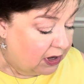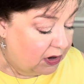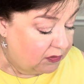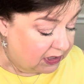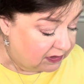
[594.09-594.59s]

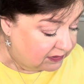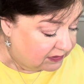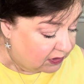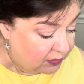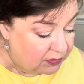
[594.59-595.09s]
Okay,
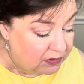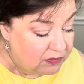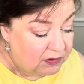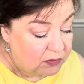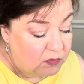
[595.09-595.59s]
so
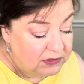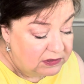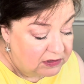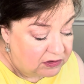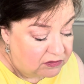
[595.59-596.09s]
there was
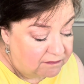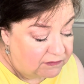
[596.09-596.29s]
another